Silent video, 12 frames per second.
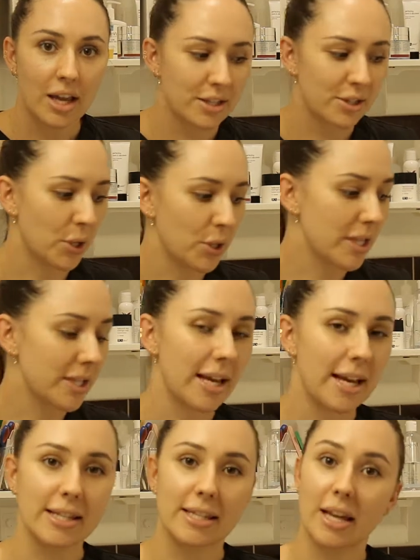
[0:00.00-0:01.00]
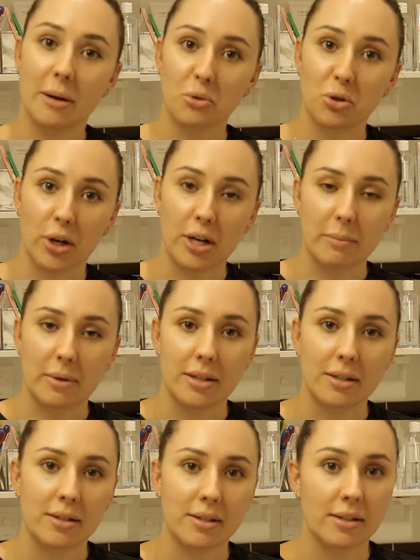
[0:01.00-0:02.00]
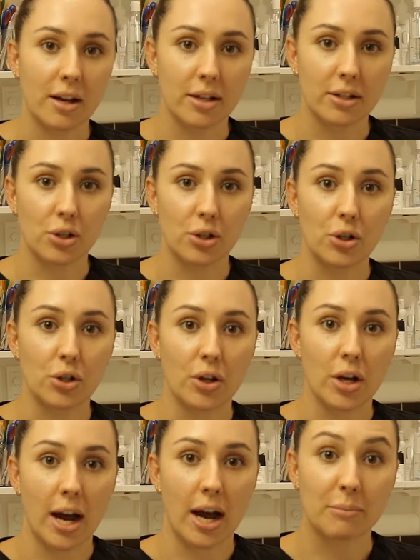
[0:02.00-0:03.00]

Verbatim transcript: So this enzyme treatment is designed to